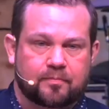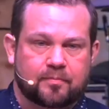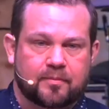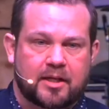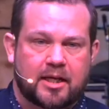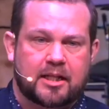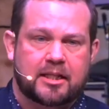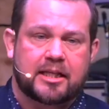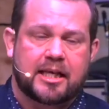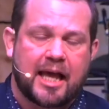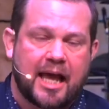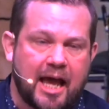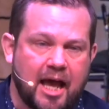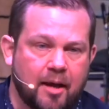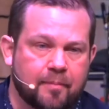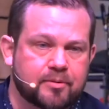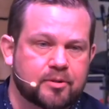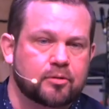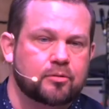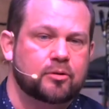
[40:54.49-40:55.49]
And the
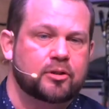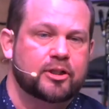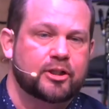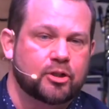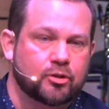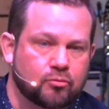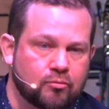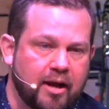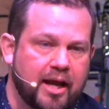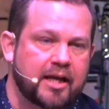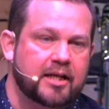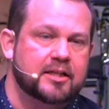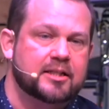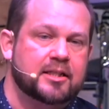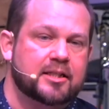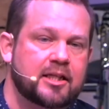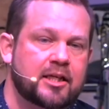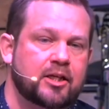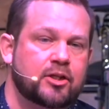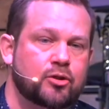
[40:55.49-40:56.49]
absolutely greatest
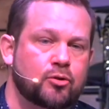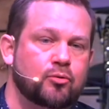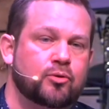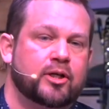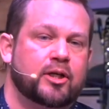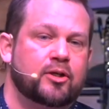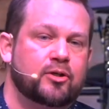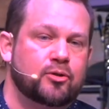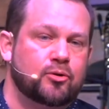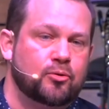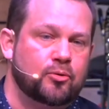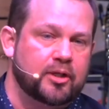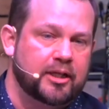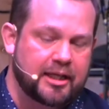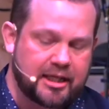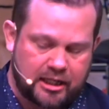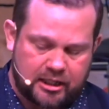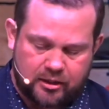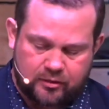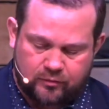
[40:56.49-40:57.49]
thing you can do to
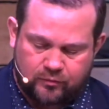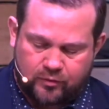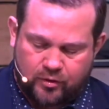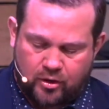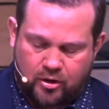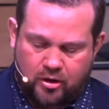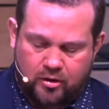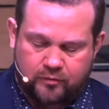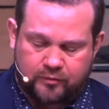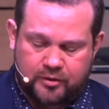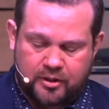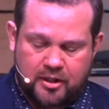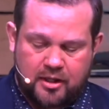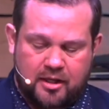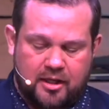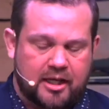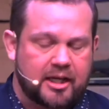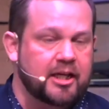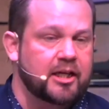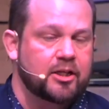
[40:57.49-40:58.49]
get involved
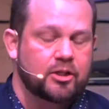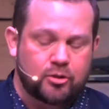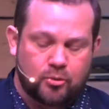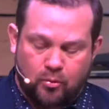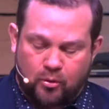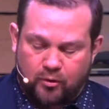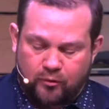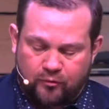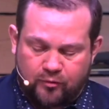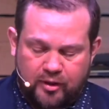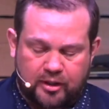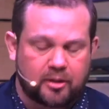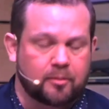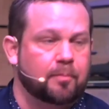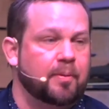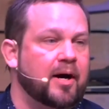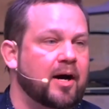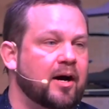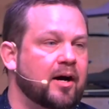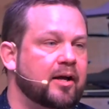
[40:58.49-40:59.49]
in your
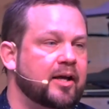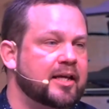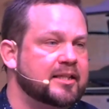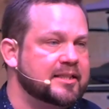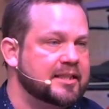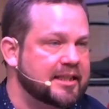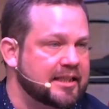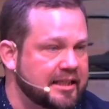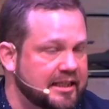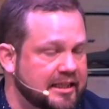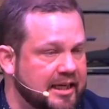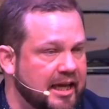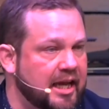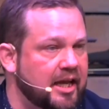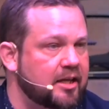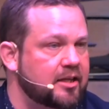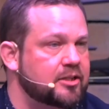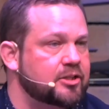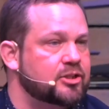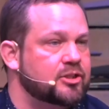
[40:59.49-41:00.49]
Philippi as an
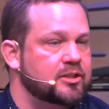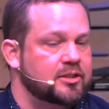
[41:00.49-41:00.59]
engaged